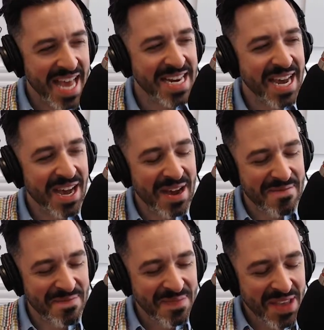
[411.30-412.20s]

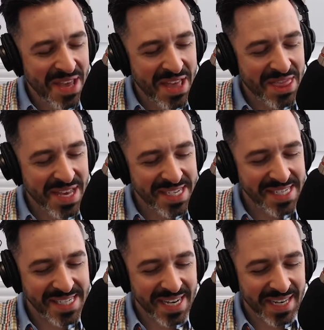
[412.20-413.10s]
And
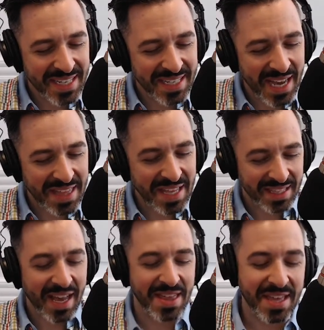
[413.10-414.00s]
this, I
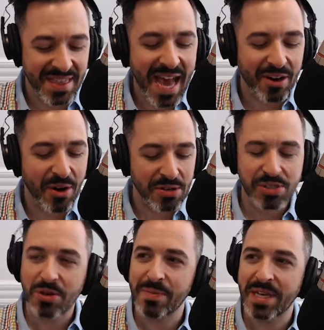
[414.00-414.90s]
think that
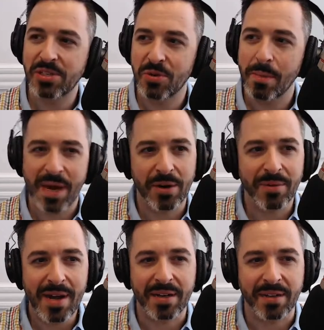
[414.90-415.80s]
also makes you a better
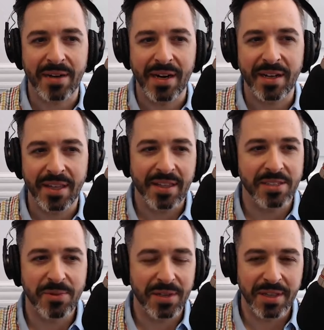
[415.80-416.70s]
writer, right? I think
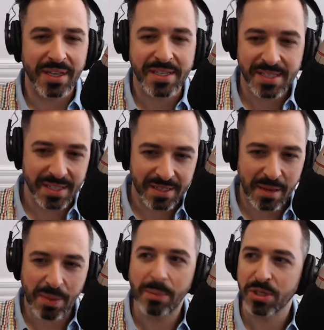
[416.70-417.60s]
that's one of the things that
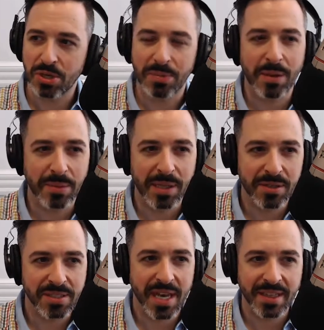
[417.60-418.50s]
a publisher probably
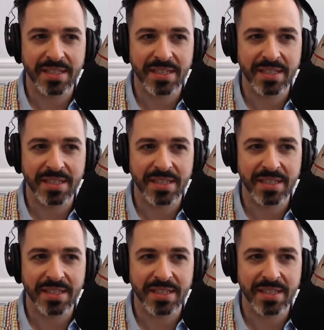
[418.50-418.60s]
looks at.